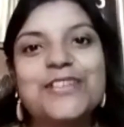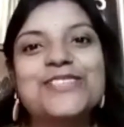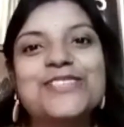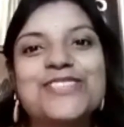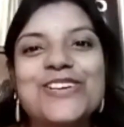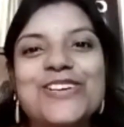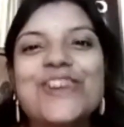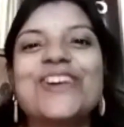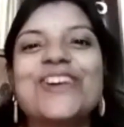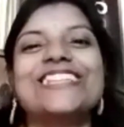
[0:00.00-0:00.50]

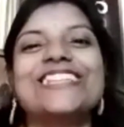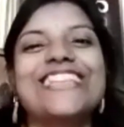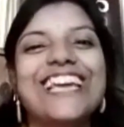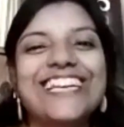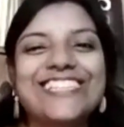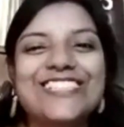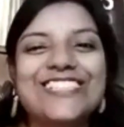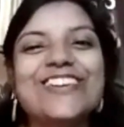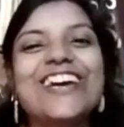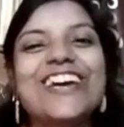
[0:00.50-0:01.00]
So
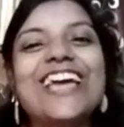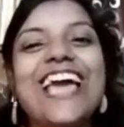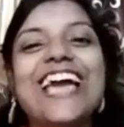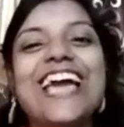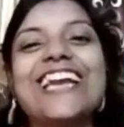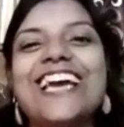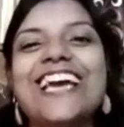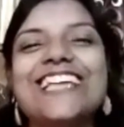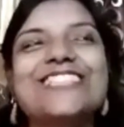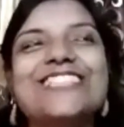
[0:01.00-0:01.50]
that's why,
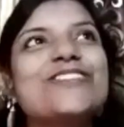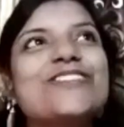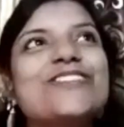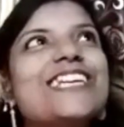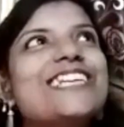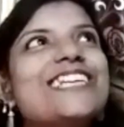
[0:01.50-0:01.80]
and as well